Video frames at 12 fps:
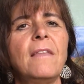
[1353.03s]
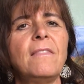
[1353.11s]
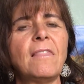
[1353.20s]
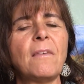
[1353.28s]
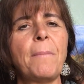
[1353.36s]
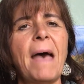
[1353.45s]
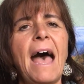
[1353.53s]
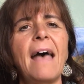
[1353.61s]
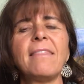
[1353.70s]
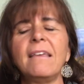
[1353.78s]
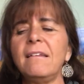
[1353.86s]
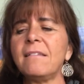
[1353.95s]
That the
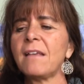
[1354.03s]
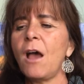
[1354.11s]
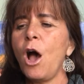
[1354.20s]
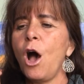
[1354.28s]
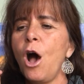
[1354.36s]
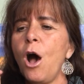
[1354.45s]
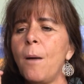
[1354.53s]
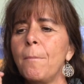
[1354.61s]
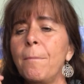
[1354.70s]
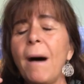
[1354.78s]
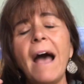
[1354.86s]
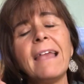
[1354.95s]
path is,
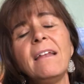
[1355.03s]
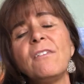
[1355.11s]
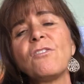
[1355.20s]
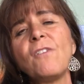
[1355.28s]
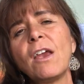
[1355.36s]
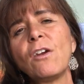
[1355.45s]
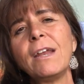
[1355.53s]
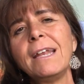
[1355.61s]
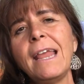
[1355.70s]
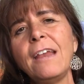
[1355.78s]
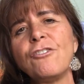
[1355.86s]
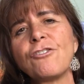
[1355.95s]
by its very
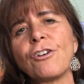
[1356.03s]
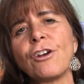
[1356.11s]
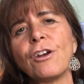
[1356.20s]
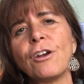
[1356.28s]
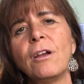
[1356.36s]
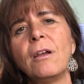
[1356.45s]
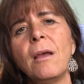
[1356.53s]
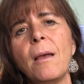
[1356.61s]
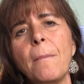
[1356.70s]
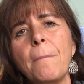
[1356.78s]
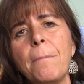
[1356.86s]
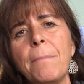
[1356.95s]
nature,
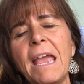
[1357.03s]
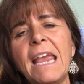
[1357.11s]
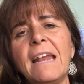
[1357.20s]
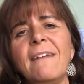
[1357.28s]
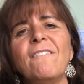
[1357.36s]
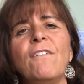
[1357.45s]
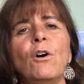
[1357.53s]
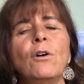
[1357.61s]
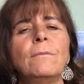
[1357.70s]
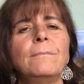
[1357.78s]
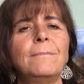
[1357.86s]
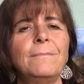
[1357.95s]
painful.